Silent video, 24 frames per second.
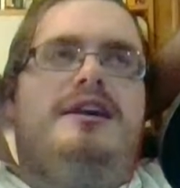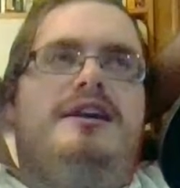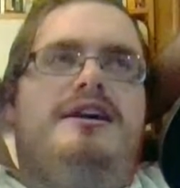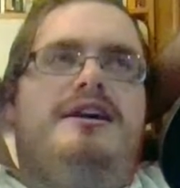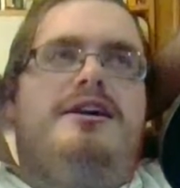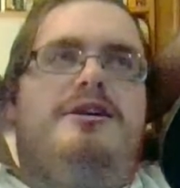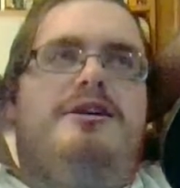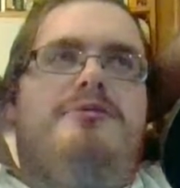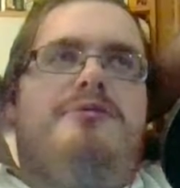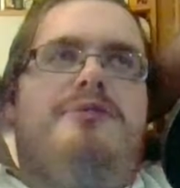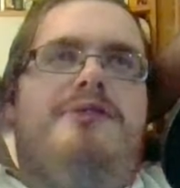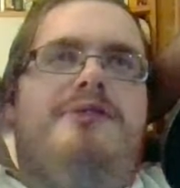
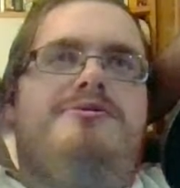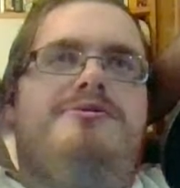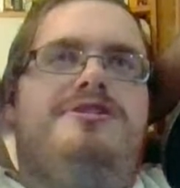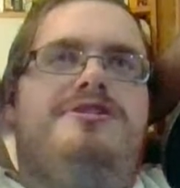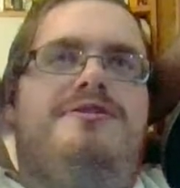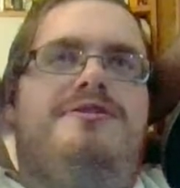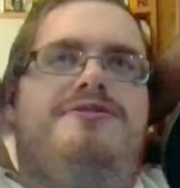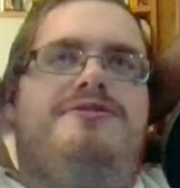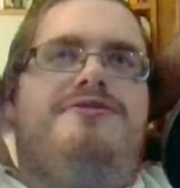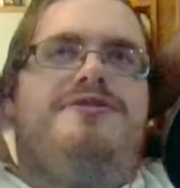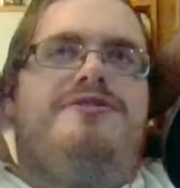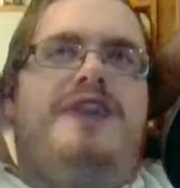what was your
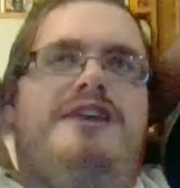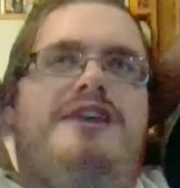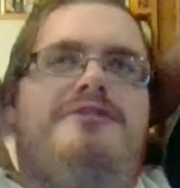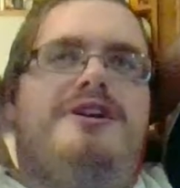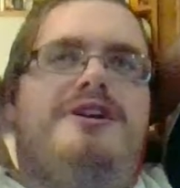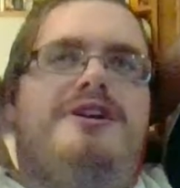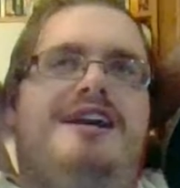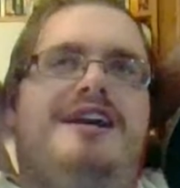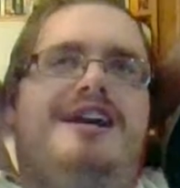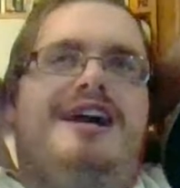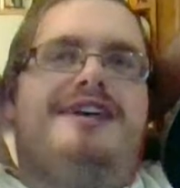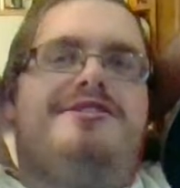favorite
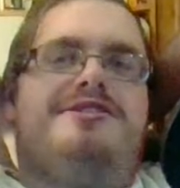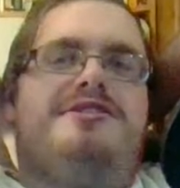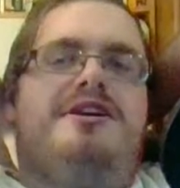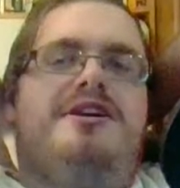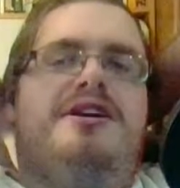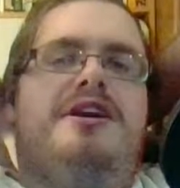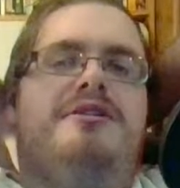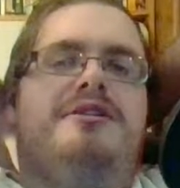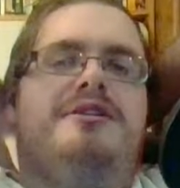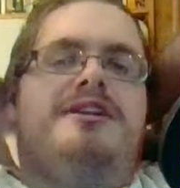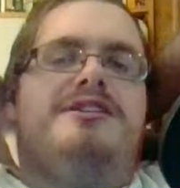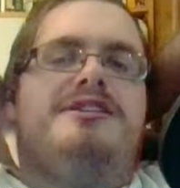
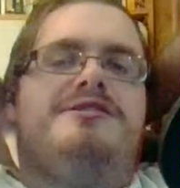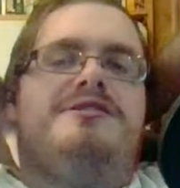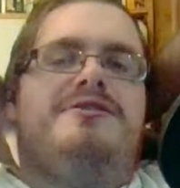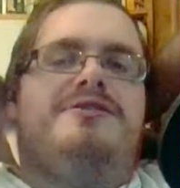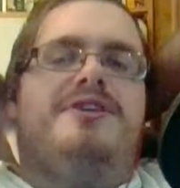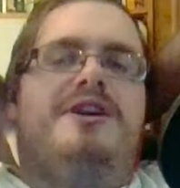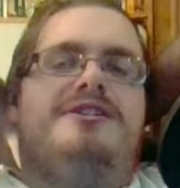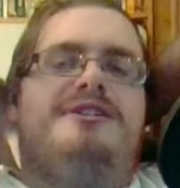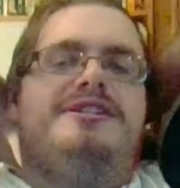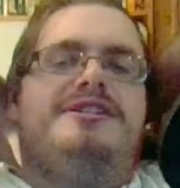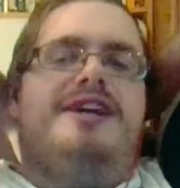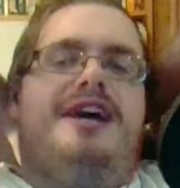NASCAR race of
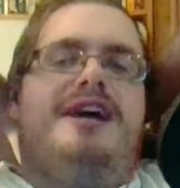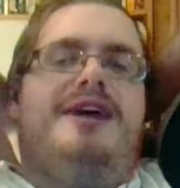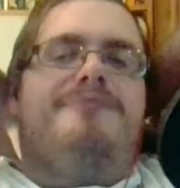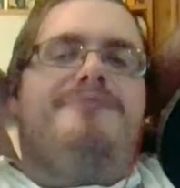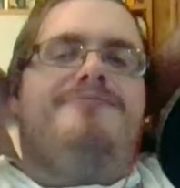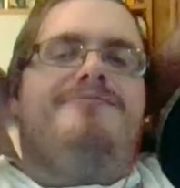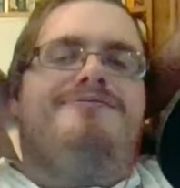all time?